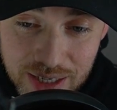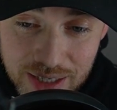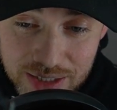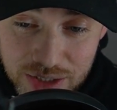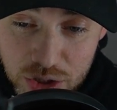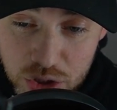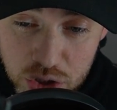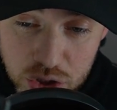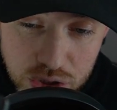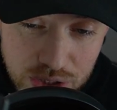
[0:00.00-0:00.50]
a
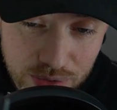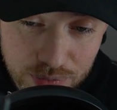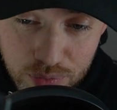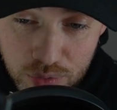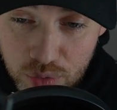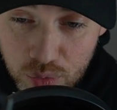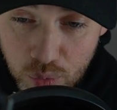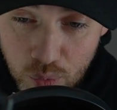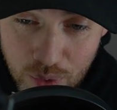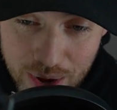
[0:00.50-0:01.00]

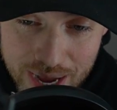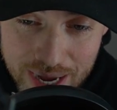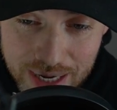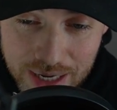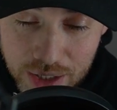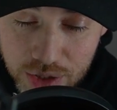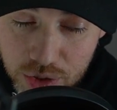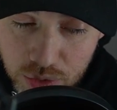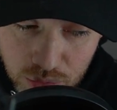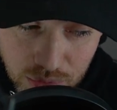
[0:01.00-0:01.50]
different way,
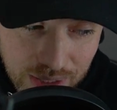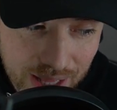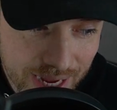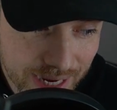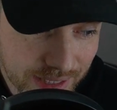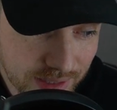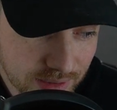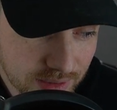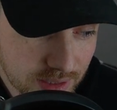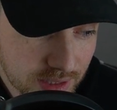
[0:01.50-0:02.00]
a new light.